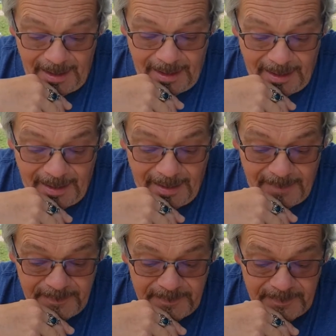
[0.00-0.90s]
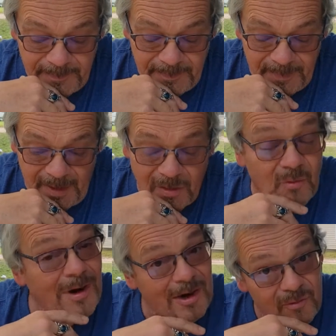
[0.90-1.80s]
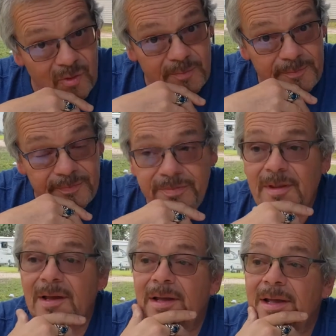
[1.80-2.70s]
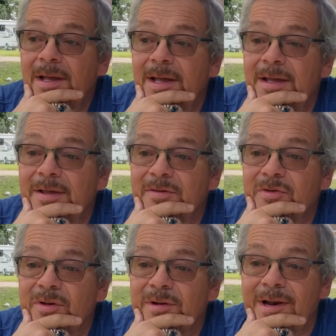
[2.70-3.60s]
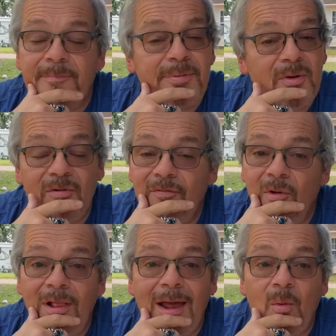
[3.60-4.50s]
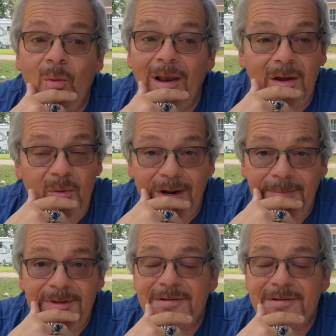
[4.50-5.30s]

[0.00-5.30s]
The rec room is beautiful and well equipped.